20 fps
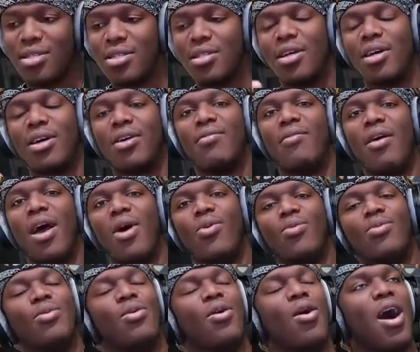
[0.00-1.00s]
Gibb.
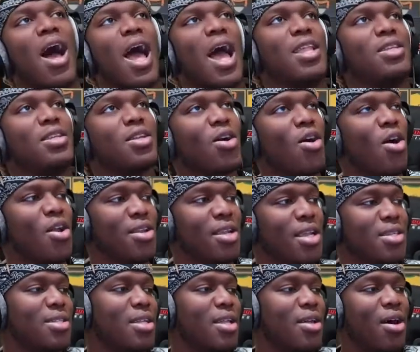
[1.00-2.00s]
Listen, the best
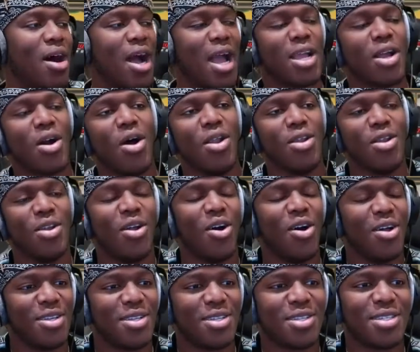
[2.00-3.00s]
Gibb, you
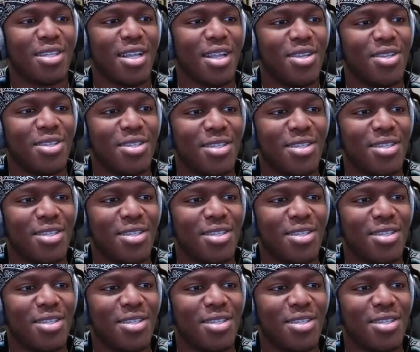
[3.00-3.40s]
man all fight the